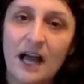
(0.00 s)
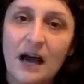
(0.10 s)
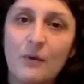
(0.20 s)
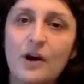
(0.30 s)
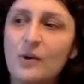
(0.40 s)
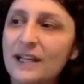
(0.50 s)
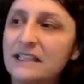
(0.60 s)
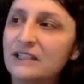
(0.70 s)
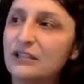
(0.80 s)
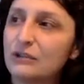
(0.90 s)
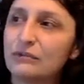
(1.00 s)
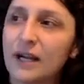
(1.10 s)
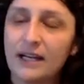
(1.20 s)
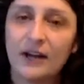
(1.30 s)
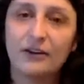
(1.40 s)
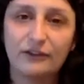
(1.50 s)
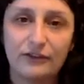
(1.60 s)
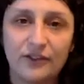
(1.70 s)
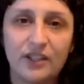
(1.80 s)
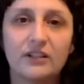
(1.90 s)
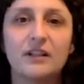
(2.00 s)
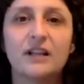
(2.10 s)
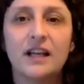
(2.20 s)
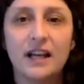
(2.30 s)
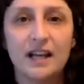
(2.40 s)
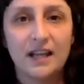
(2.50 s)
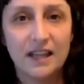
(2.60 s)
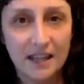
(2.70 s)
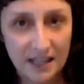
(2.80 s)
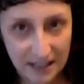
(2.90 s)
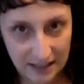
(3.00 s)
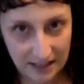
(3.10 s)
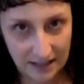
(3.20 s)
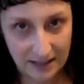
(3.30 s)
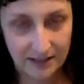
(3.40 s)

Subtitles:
What do I need to do right now to feel this?